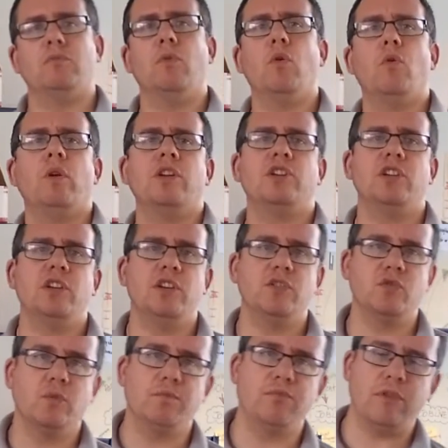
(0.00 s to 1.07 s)

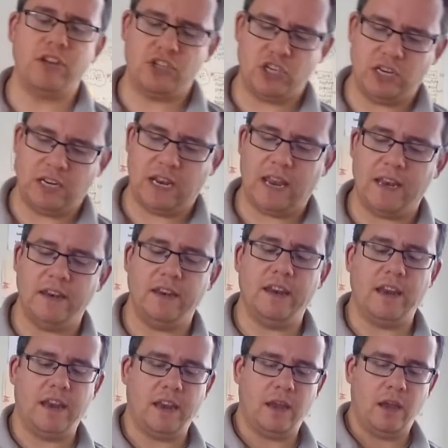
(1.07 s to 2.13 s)
mortgages or bridging
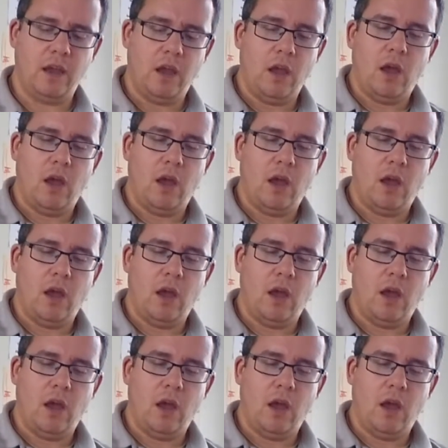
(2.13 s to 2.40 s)
lending,